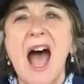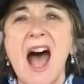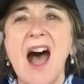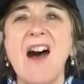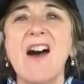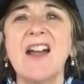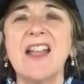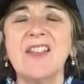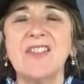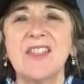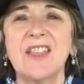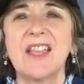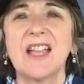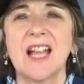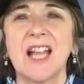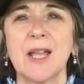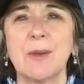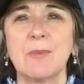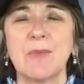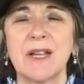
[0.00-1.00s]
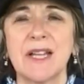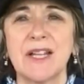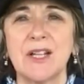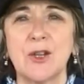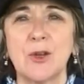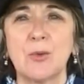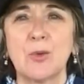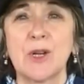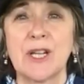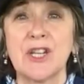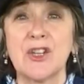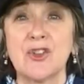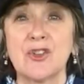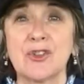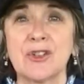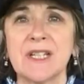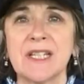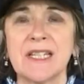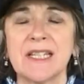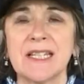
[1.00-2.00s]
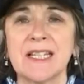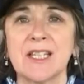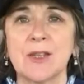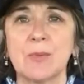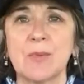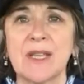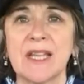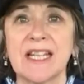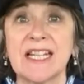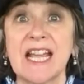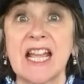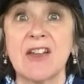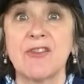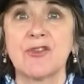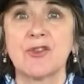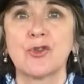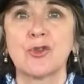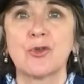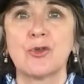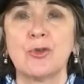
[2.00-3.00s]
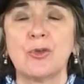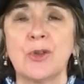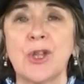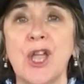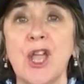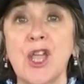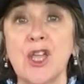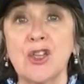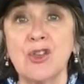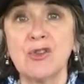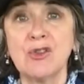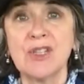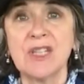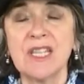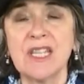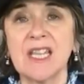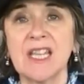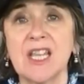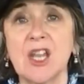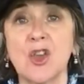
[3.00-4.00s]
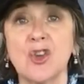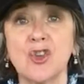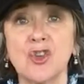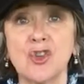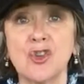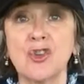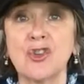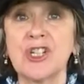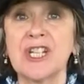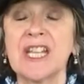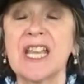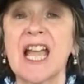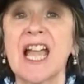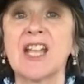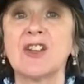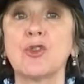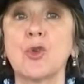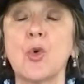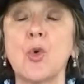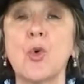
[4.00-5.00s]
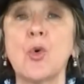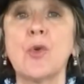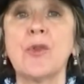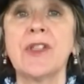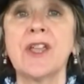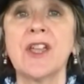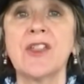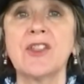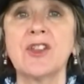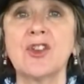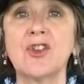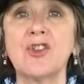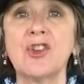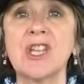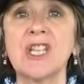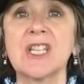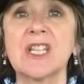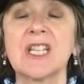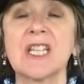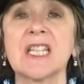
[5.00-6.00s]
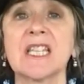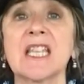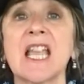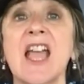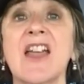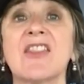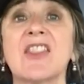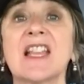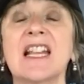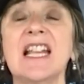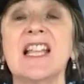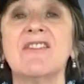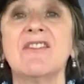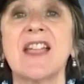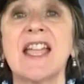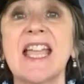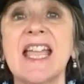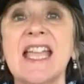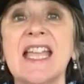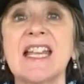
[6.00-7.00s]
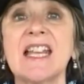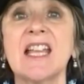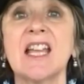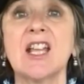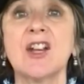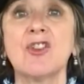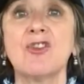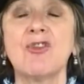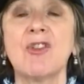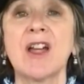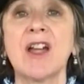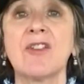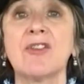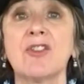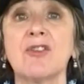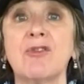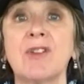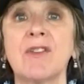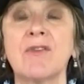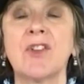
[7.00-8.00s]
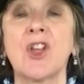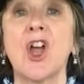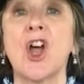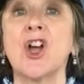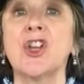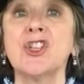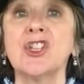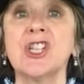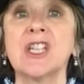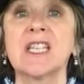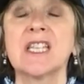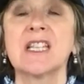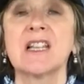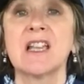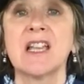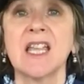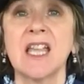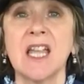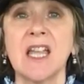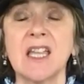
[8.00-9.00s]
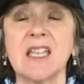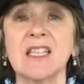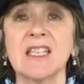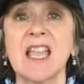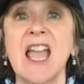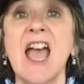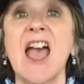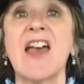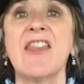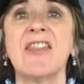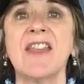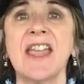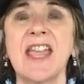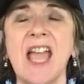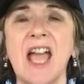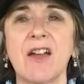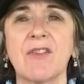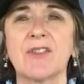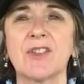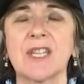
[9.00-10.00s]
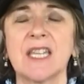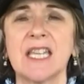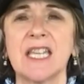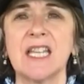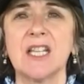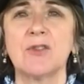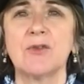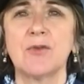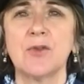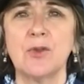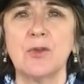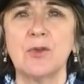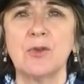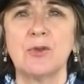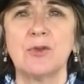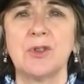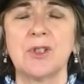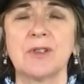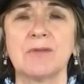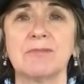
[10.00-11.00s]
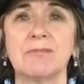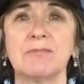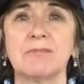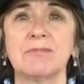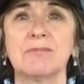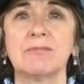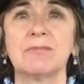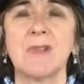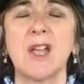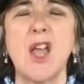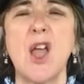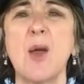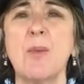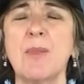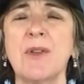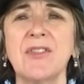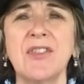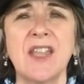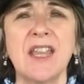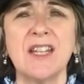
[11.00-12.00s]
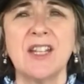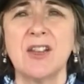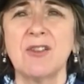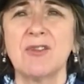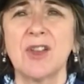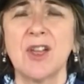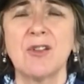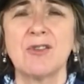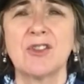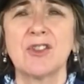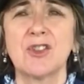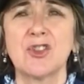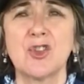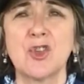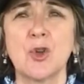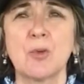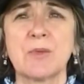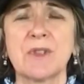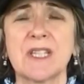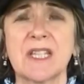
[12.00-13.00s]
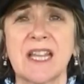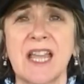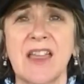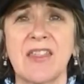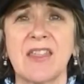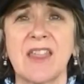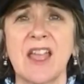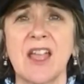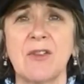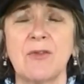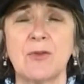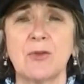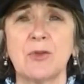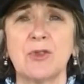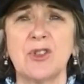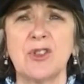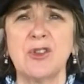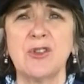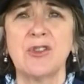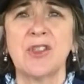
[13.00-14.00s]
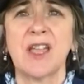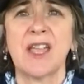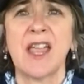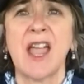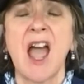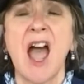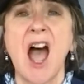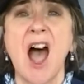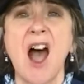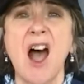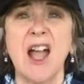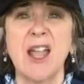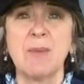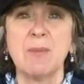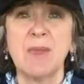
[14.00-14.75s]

I think I might know why Sioni's disappeared after all. You see, Sioni and all the other creatures that live in and around the river are just like us. They have to eat food. But they don't go to the shops to get their food, do they? I